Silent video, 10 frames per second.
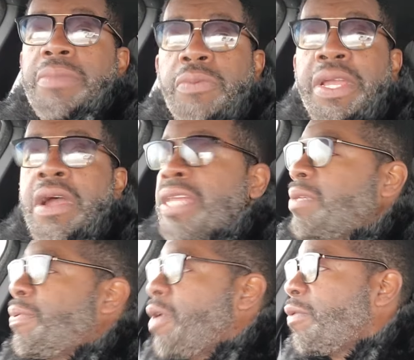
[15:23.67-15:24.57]
But we are at
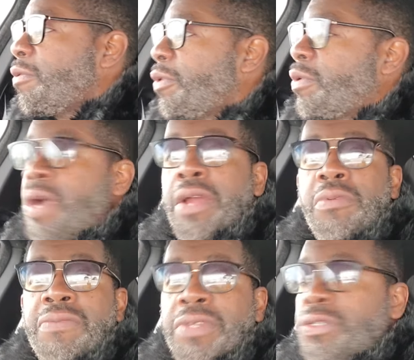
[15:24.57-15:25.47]
the point where we require a
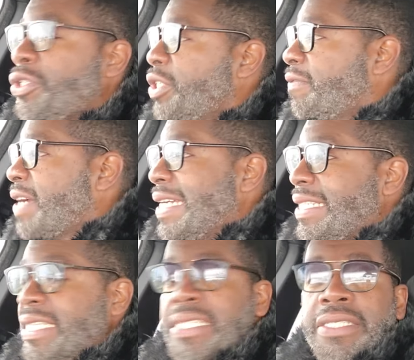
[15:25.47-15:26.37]
revolution of
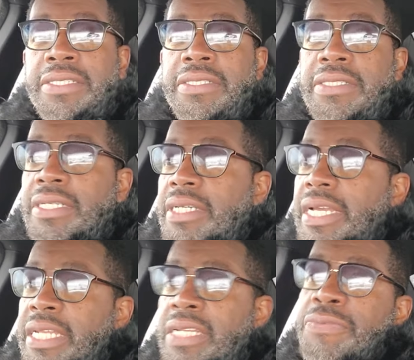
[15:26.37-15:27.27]
ideas
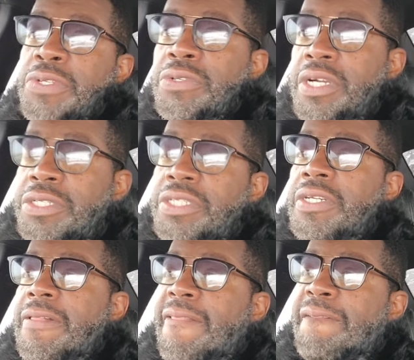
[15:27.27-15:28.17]
and
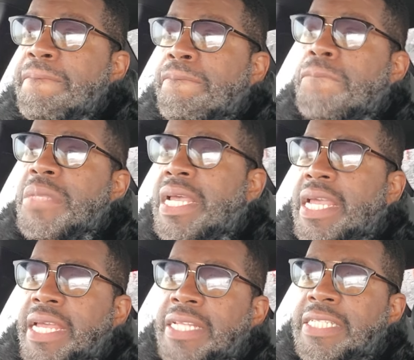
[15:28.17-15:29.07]
infrastructure.
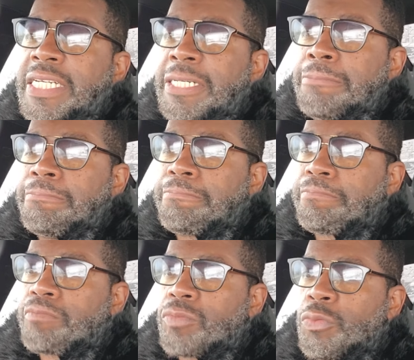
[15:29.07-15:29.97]
And
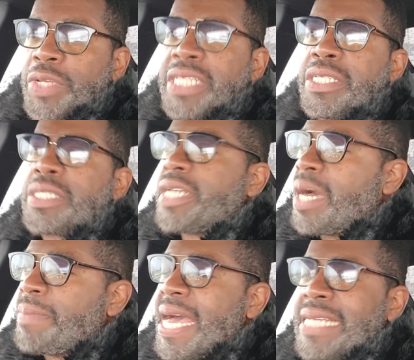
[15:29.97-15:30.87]
we need to
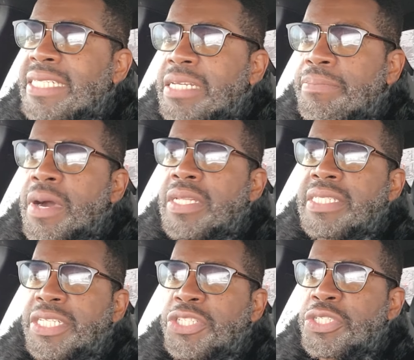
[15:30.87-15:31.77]
stop asking
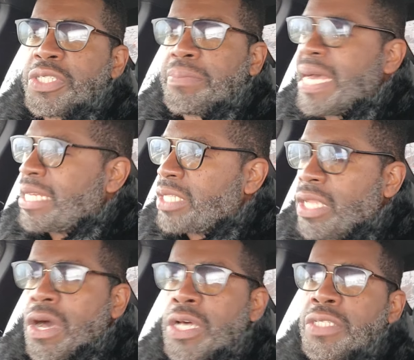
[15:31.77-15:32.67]
politicians to pass
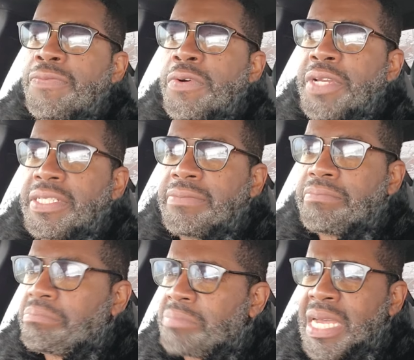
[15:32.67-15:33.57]
laws for it.
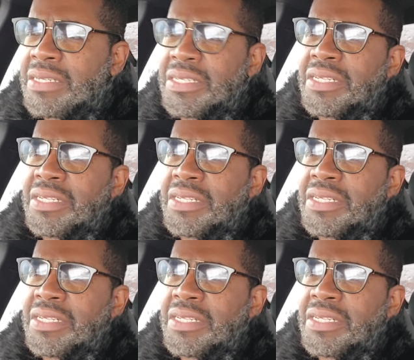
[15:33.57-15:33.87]
No.